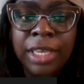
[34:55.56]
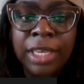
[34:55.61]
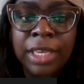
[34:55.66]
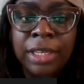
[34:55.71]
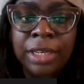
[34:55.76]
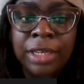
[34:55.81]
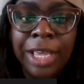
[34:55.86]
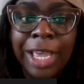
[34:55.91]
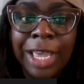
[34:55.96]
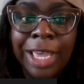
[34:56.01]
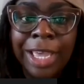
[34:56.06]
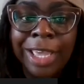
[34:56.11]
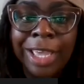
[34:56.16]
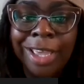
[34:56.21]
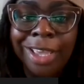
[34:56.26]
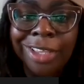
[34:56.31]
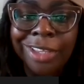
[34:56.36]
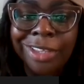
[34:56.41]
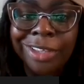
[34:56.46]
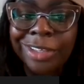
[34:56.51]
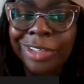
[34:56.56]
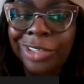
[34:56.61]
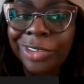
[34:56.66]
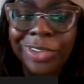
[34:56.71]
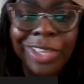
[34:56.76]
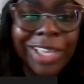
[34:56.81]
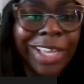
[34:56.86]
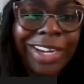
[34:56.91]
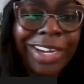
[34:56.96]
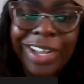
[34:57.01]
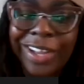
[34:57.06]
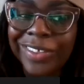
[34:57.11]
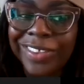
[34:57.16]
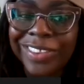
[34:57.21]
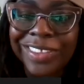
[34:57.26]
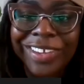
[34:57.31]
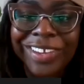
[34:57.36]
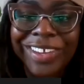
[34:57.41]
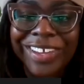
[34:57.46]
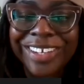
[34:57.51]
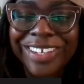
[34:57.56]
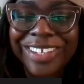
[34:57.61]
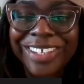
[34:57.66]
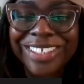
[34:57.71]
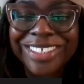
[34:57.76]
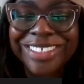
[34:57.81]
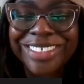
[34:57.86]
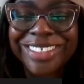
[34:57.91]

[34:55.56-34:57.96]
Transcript: then you cut out there on us.